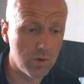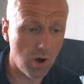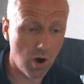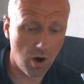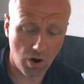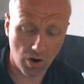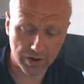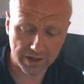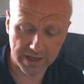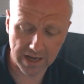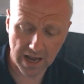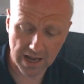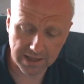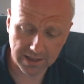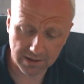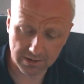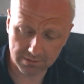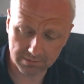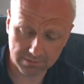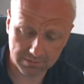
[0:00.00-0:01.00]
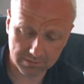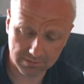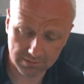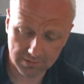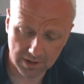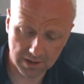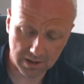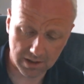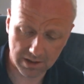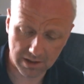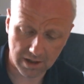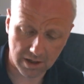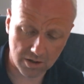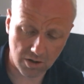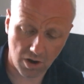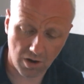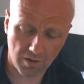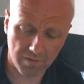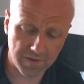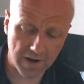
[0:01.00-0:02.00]
RDA. I
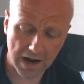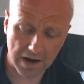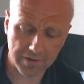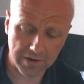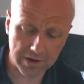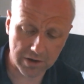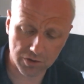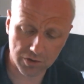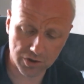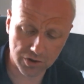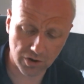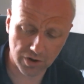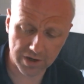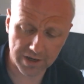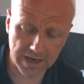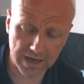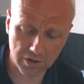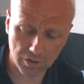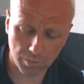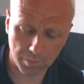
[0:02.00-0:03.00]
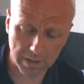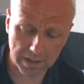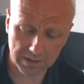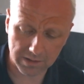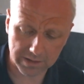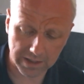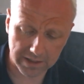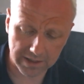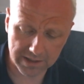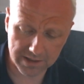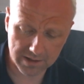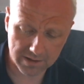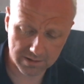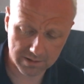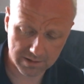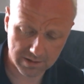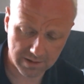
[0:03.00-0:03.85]
can't fire it because it's got a nickel build in it,